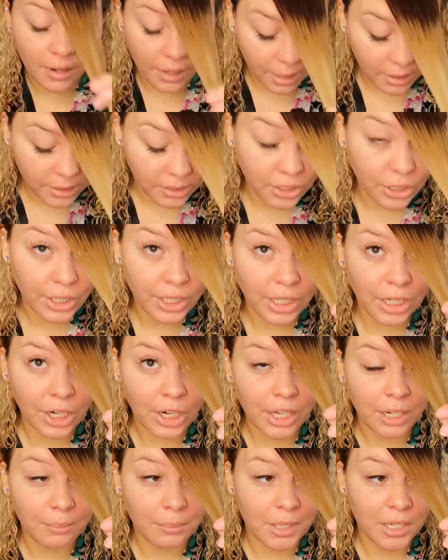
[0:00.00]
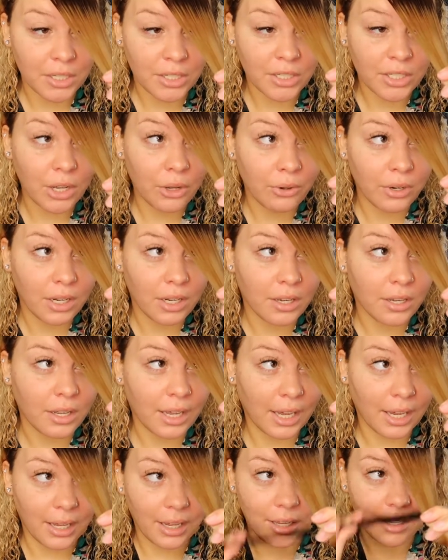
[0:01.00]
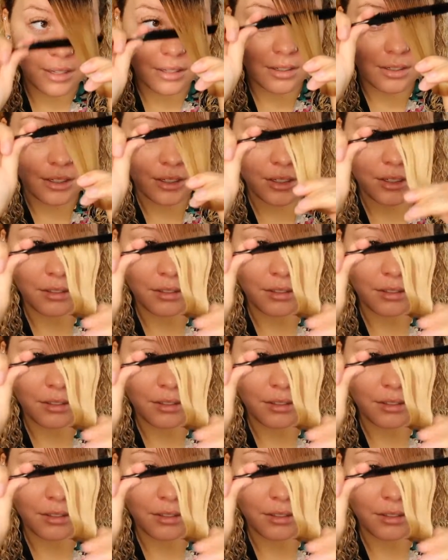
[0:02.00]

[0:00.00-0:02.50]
nicer here in Minnesota and